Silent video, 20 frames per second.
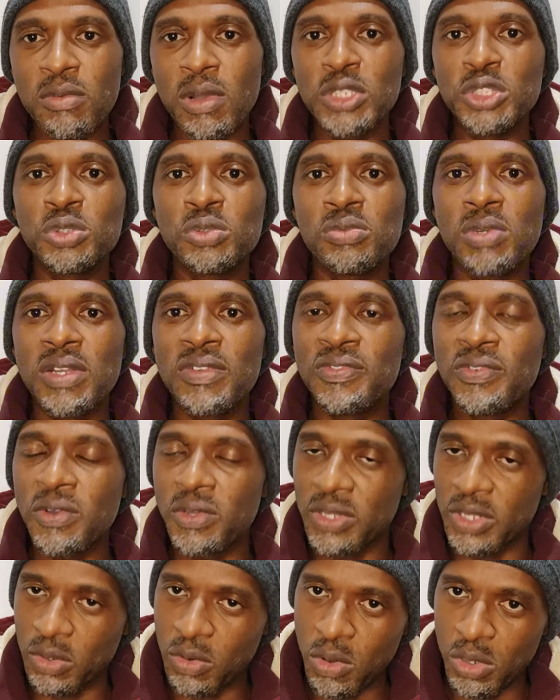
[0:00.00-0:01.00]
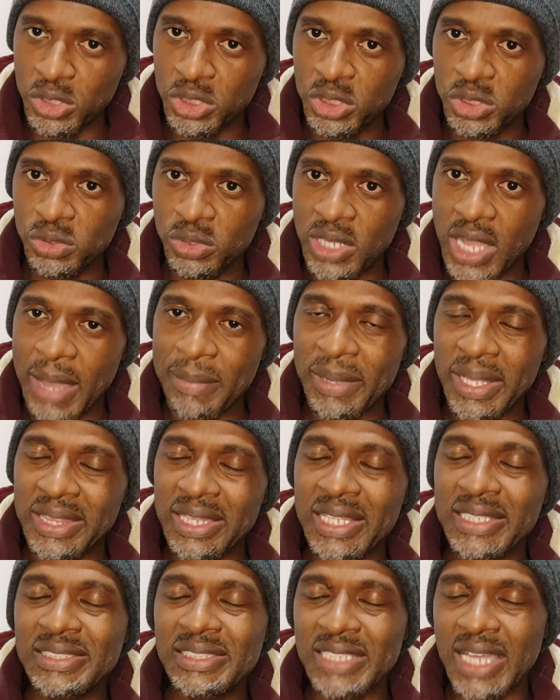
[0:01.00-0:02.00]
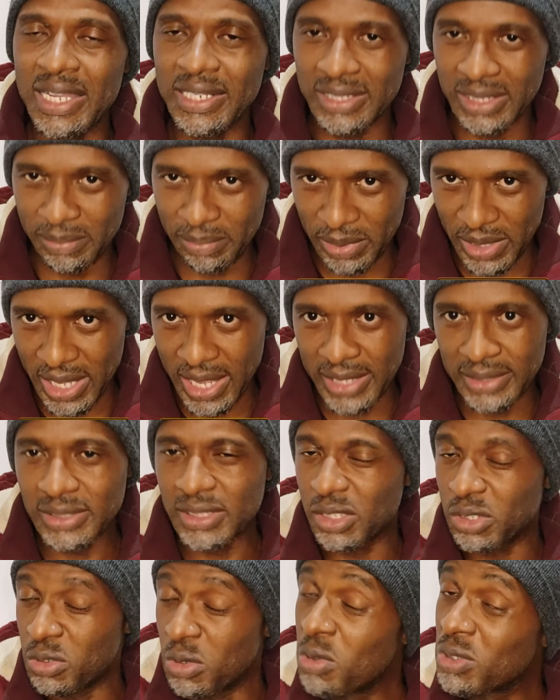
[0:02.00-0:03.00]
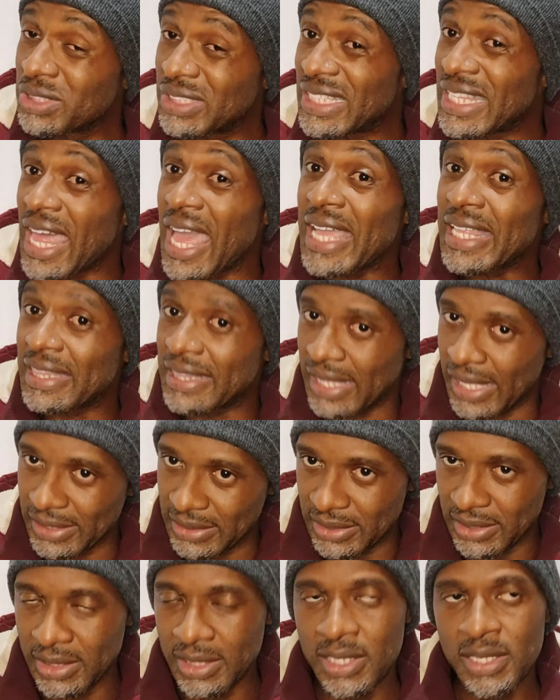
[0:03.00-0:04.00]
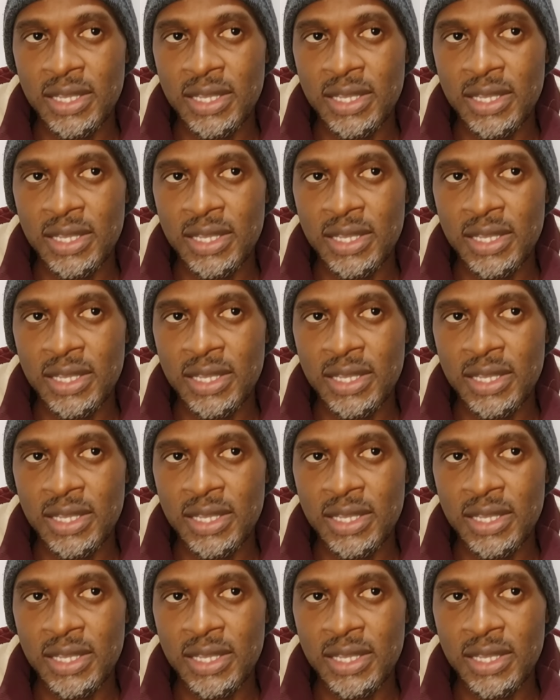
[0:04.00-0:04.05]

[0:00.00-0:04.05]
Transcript: They want to wait for the coach to come and then sign the players. It looks like that.